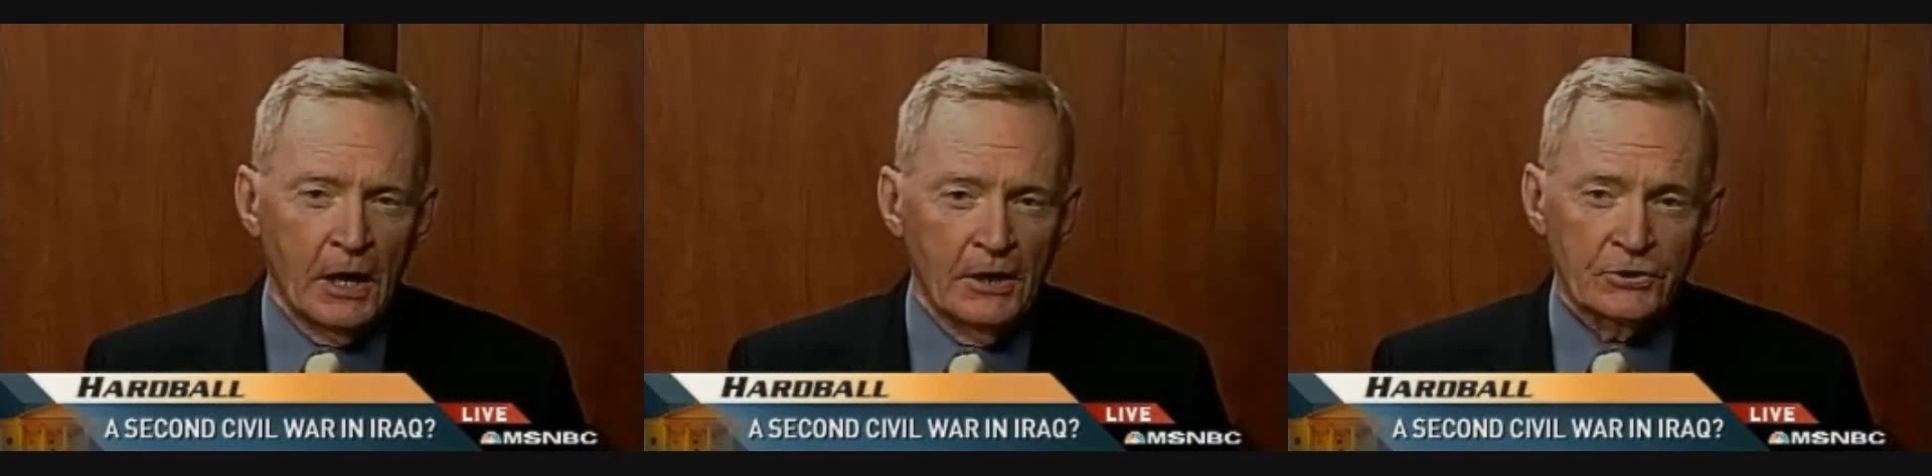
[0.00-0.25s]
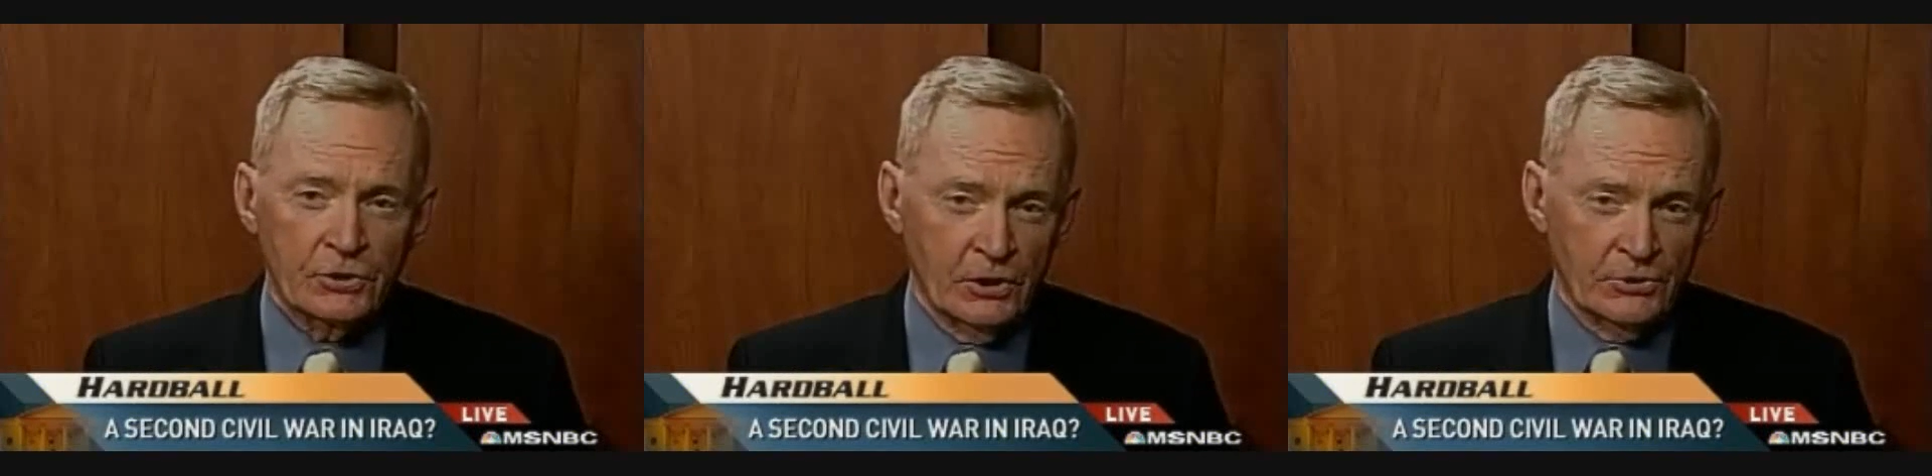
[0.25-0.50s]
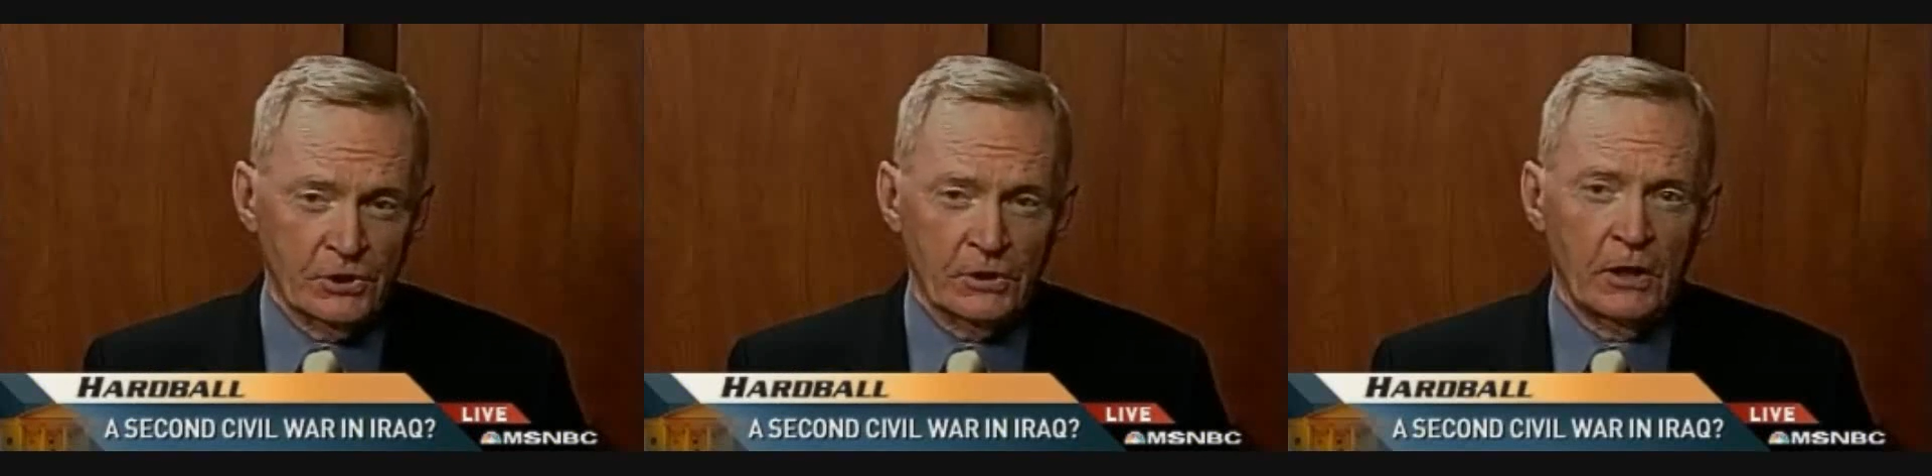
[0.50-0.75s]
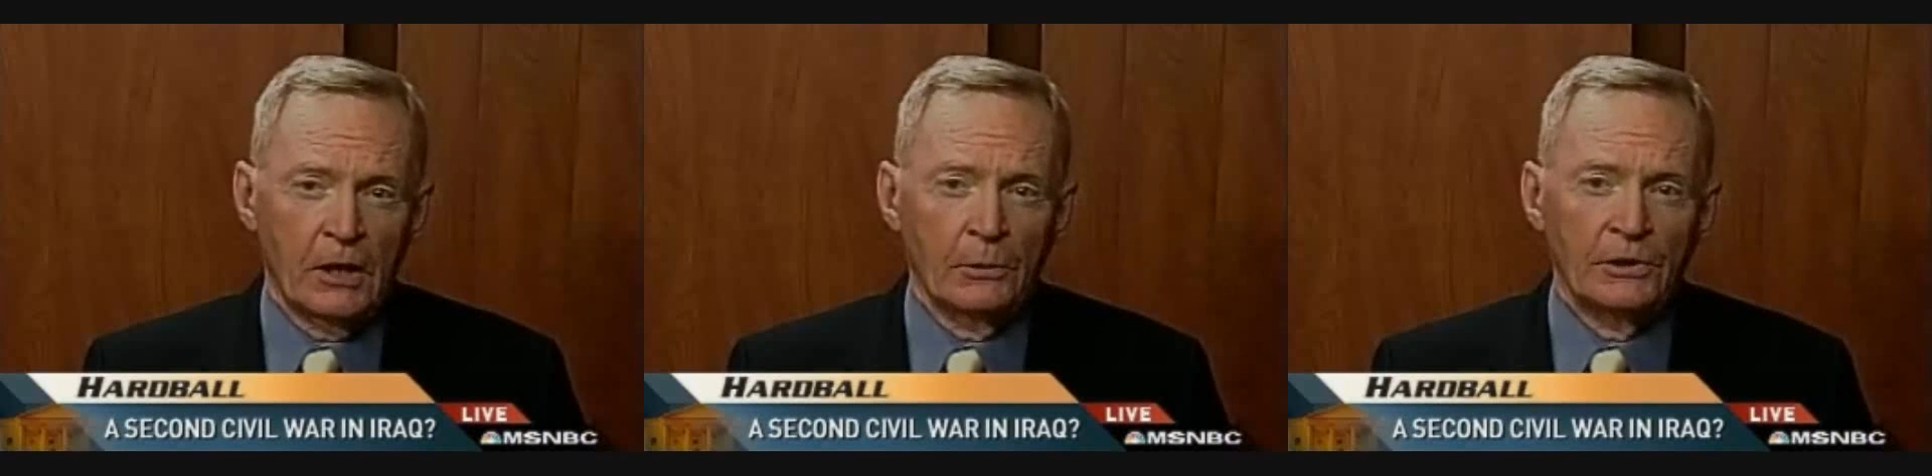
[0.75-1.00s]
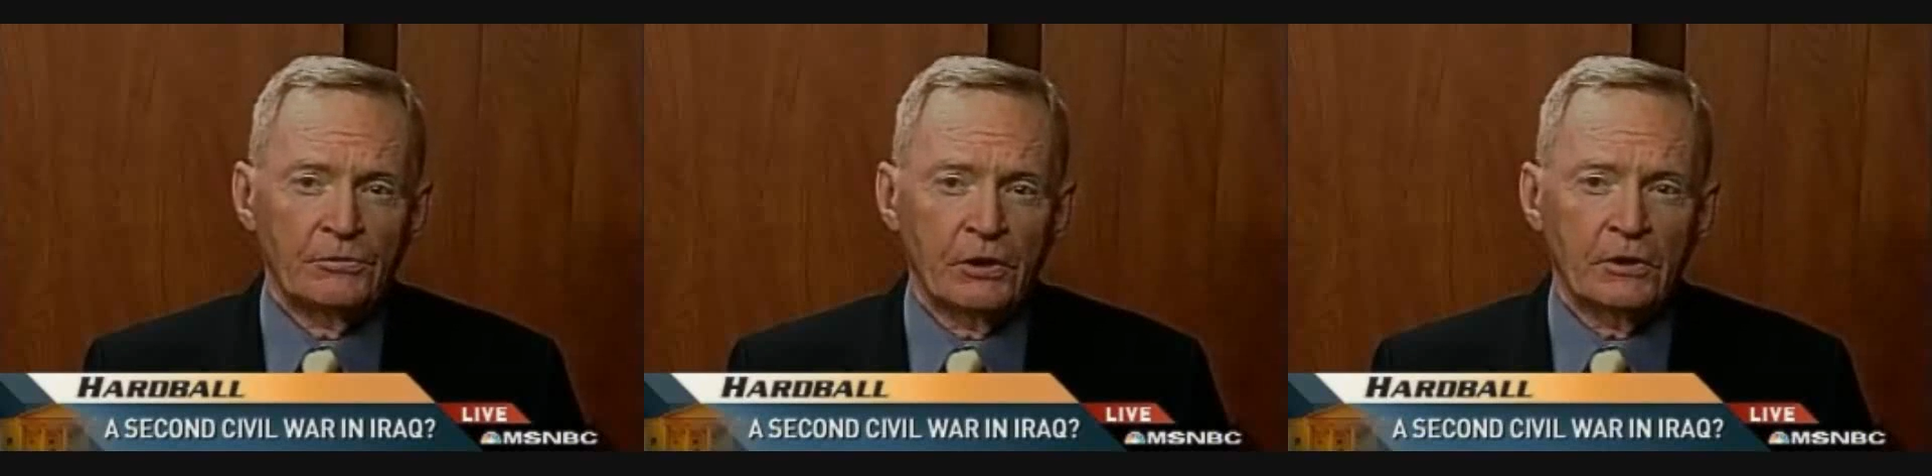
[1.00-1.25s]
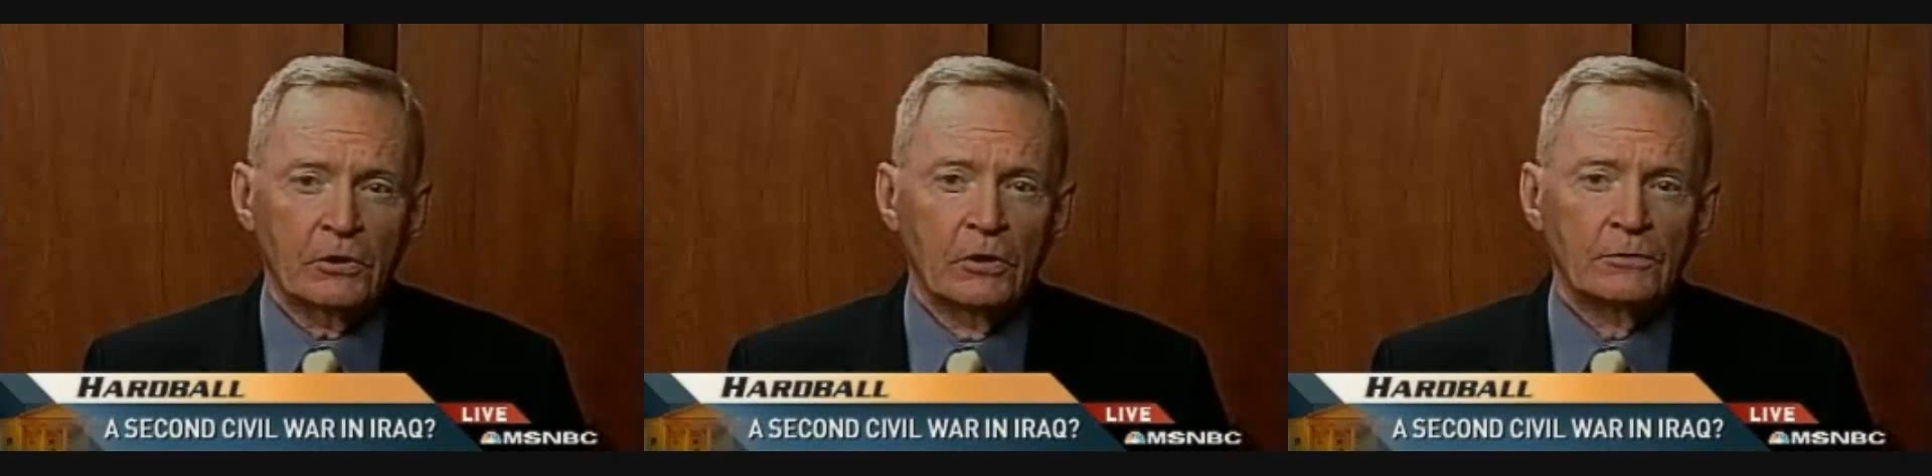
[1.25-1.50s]
I saw Zarqawi
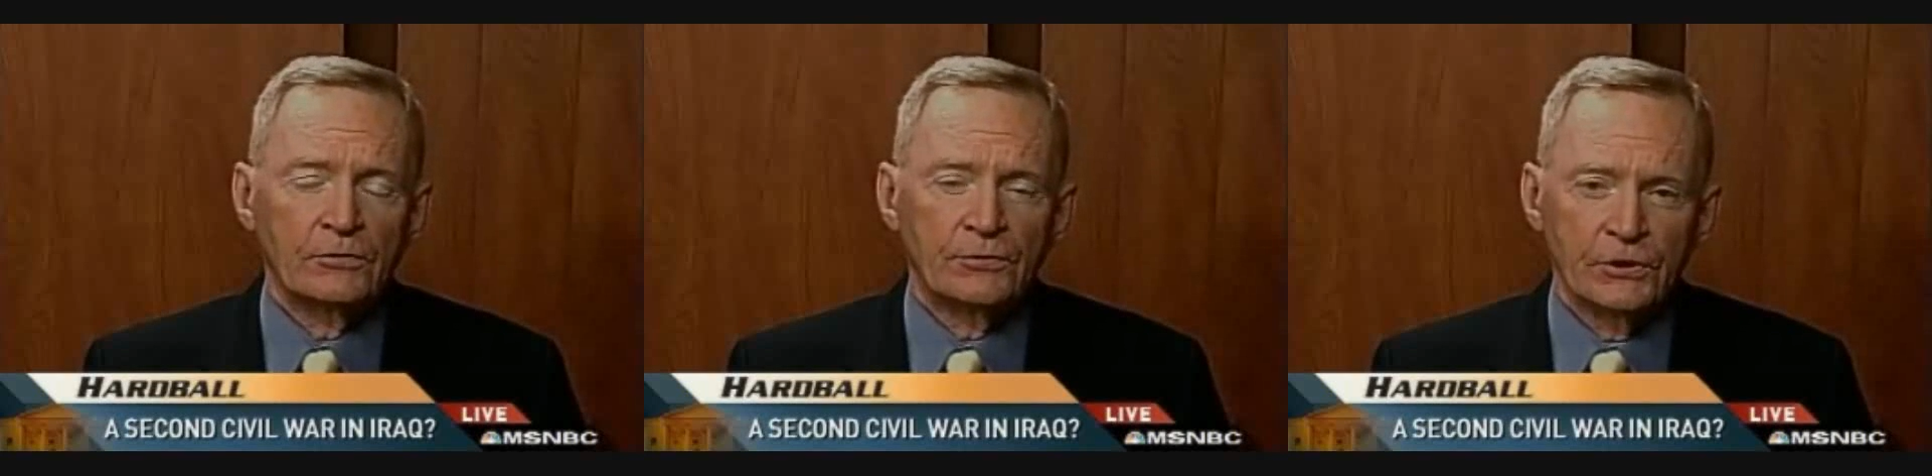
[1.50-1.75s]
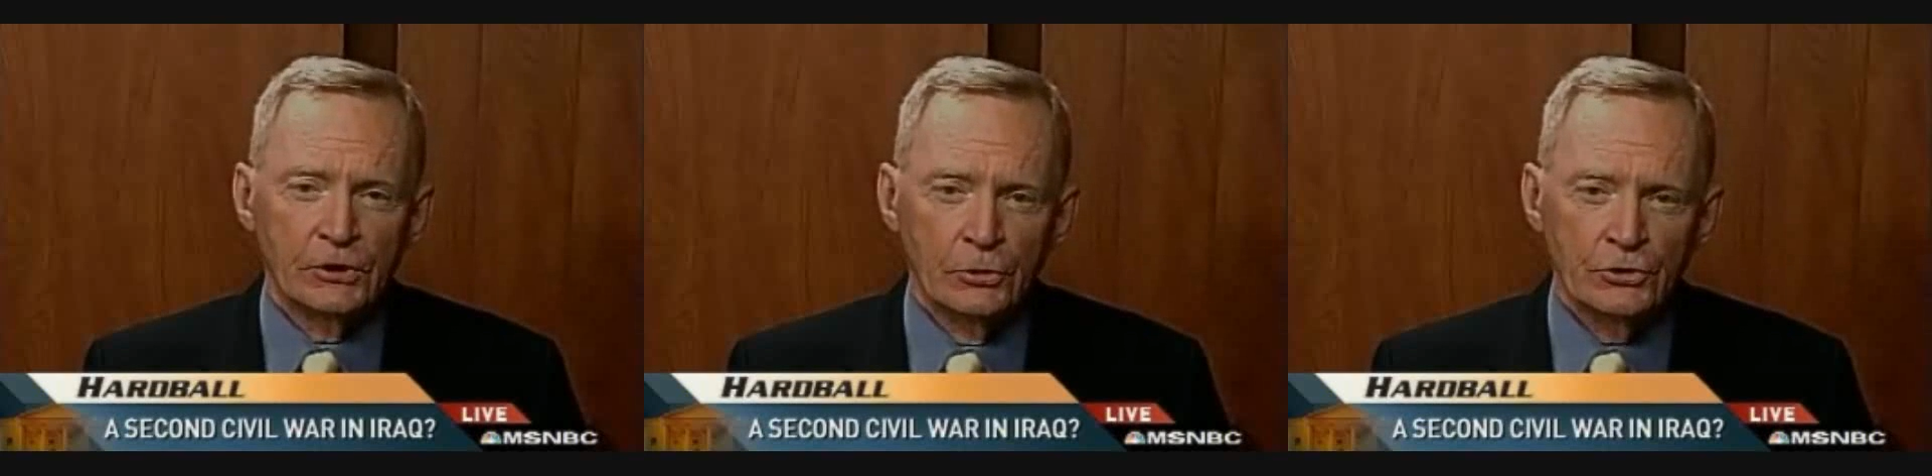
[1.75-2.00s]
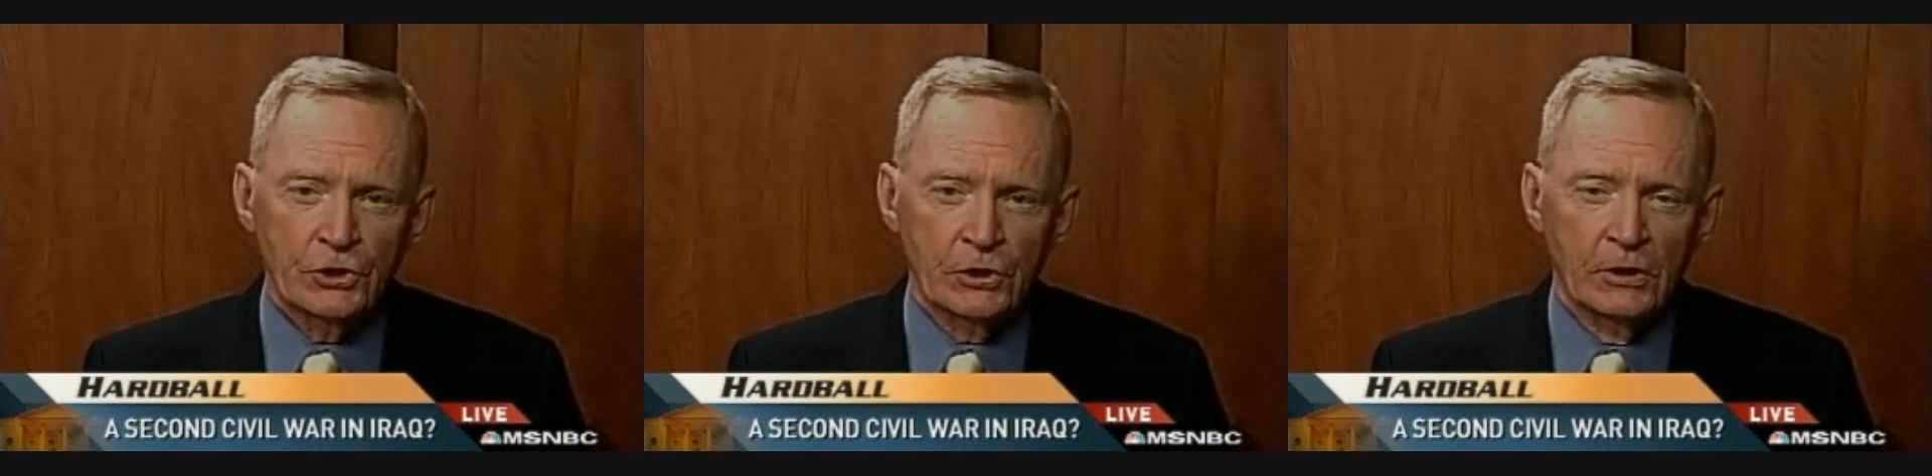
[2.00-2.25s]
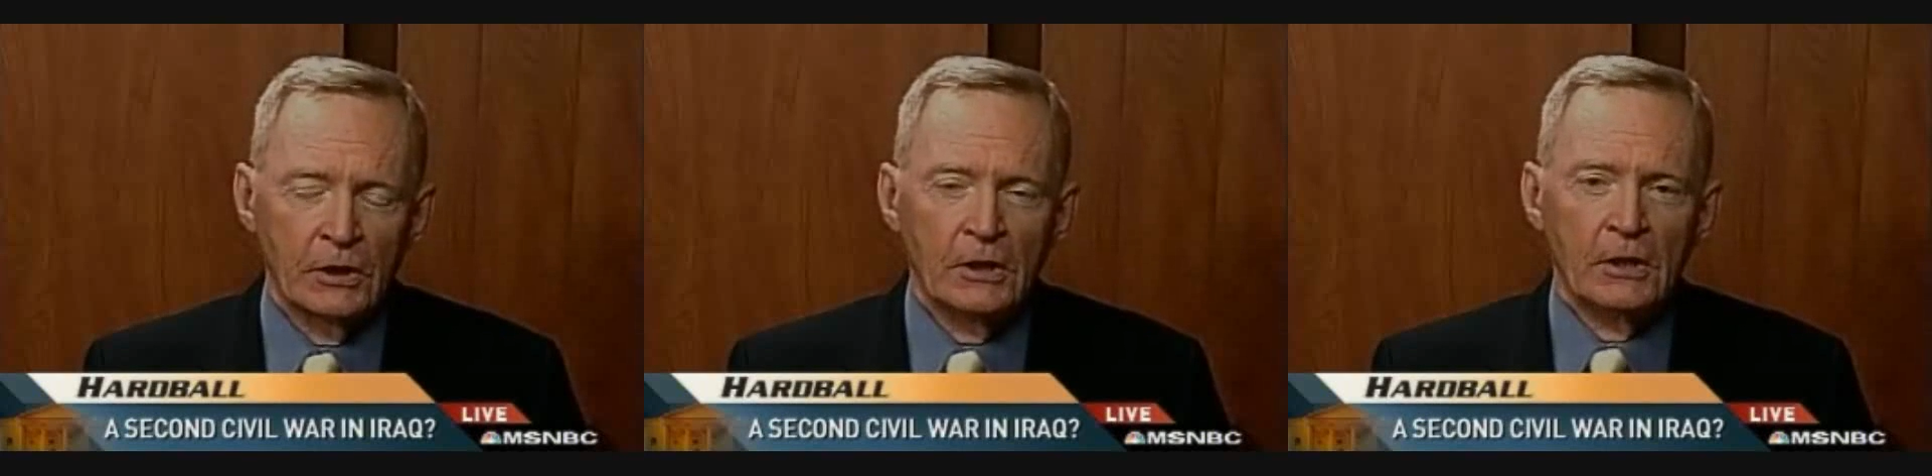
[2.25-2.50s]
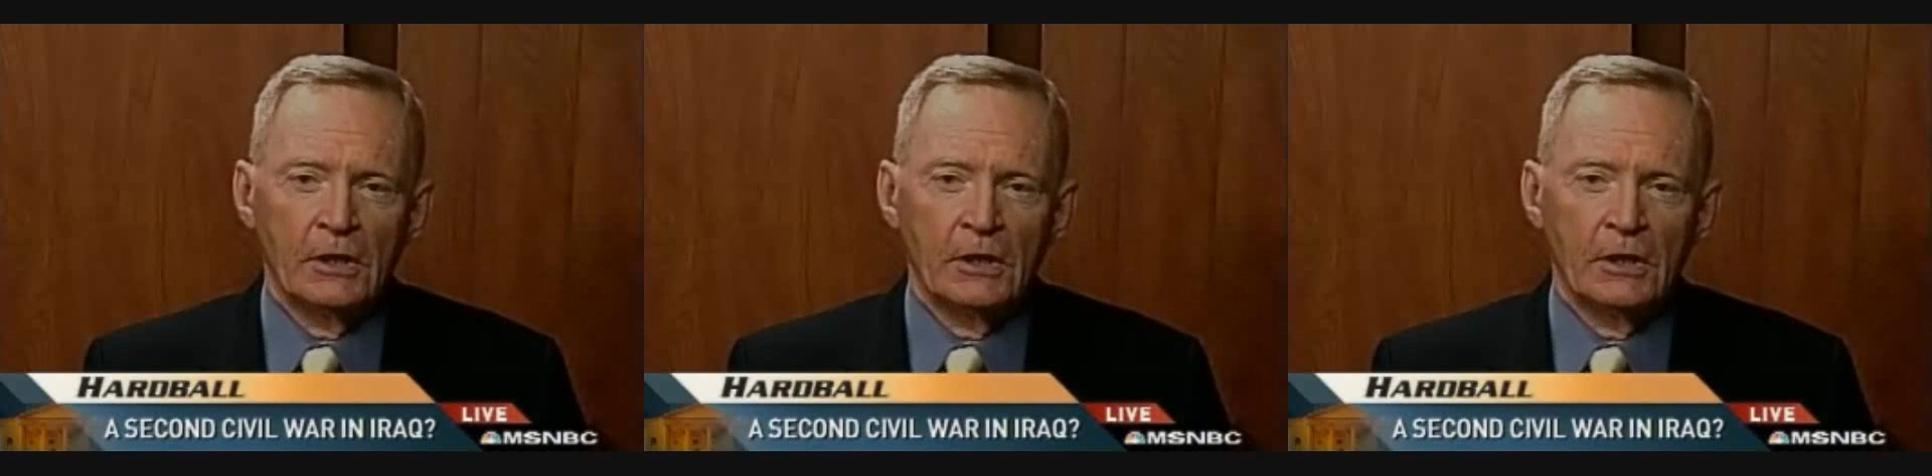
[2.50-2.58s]
take over Fallujah